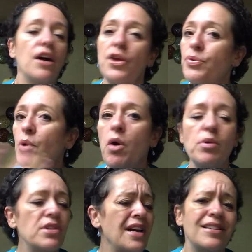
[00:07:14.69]
Throw
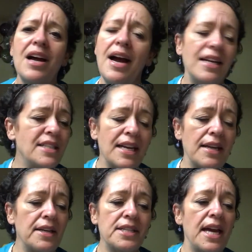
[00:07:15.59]
is like 9, 10
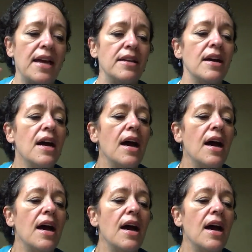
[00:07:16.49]
out of 10.